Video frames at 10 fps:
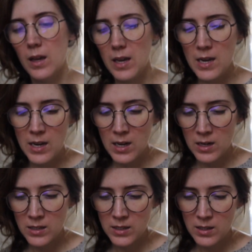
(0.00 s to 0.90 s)

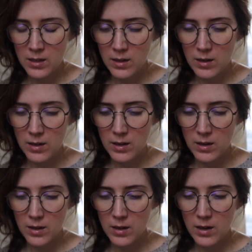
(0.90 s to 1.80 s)
And
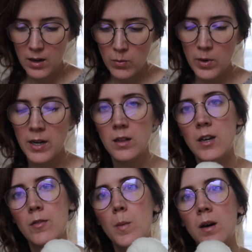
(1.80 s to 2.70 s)
what I
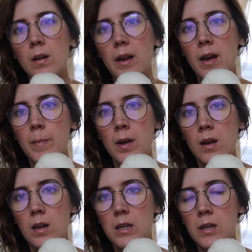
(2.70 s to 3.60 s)
love about
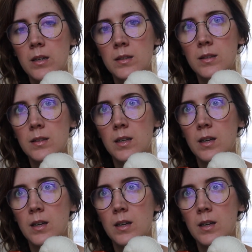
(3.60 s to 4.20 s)
Emma is,